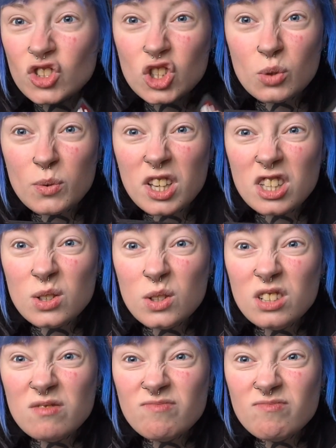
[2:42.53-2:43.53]
should we get to
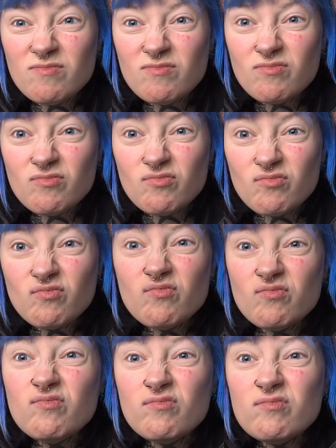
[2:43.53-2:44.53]
it?
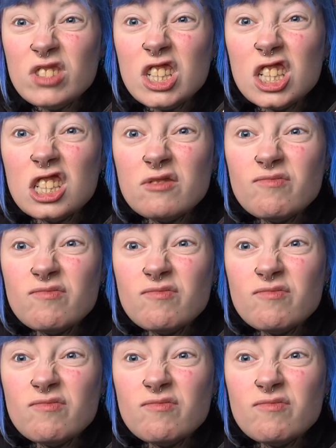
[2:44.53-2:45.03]
Yeah.